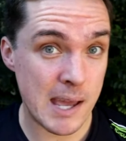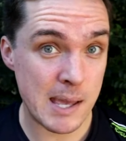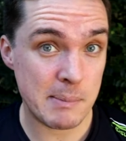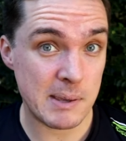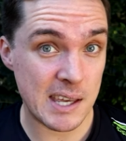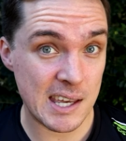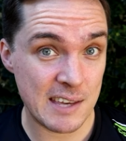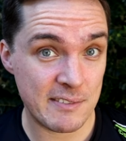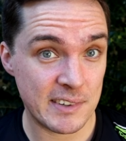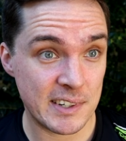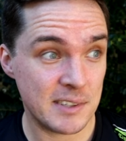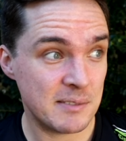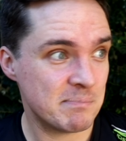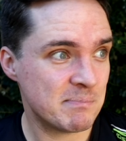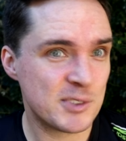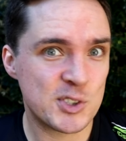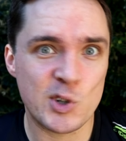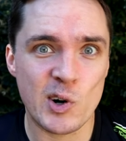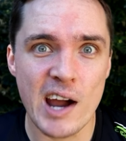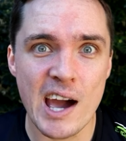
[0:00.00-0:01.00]
maybe even
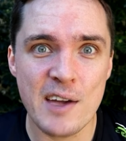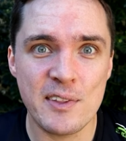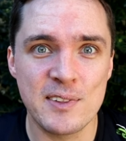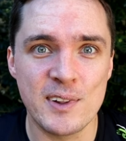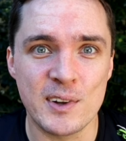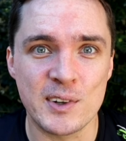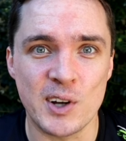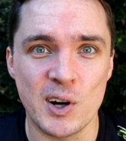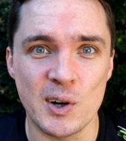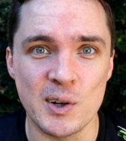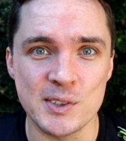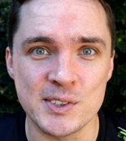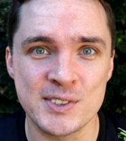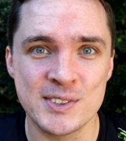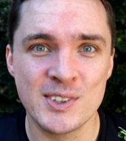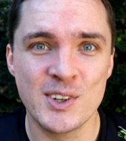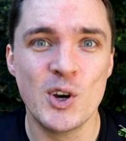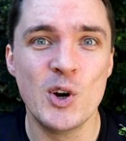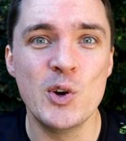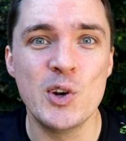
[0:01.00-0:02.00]
triathlon
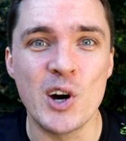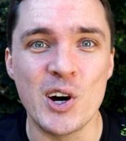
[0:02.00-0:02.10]
goals. Who